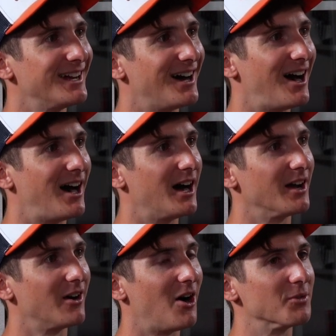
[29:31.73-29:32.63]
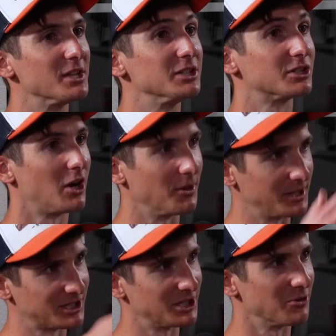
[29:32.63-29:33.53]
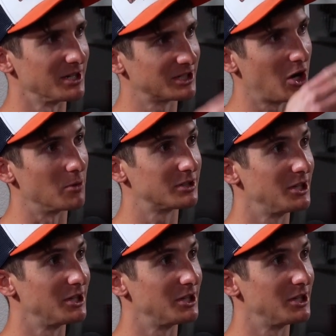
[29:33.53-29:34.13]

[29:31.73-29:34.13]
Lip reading: on these degree slopes.